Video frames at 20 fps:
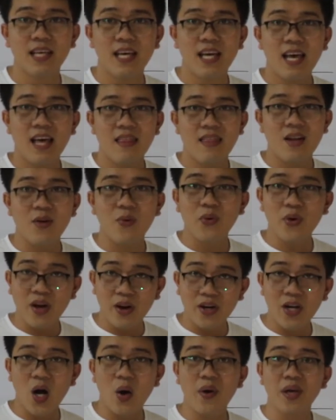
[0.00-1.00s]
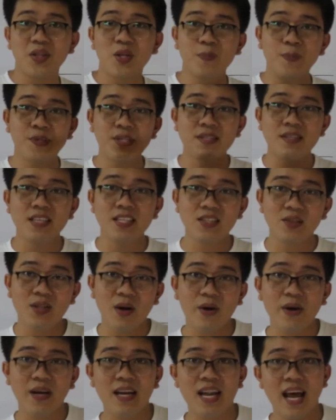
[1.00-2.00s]
then we are going to proceed to
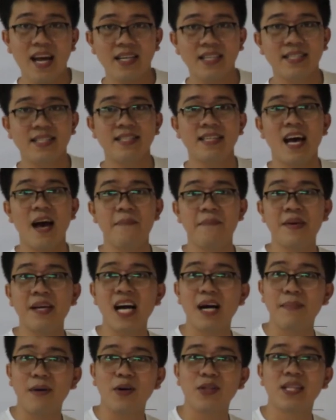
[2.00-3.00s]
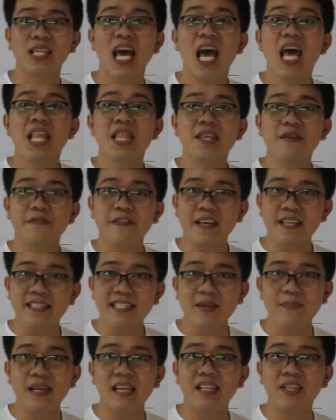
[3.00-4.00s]
our next topic about
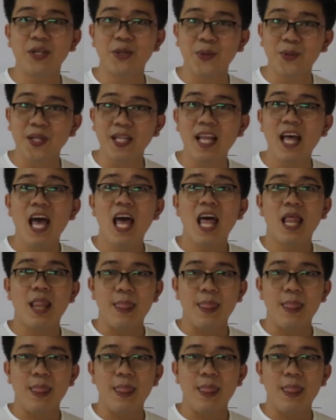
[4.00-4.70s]
divisibility rule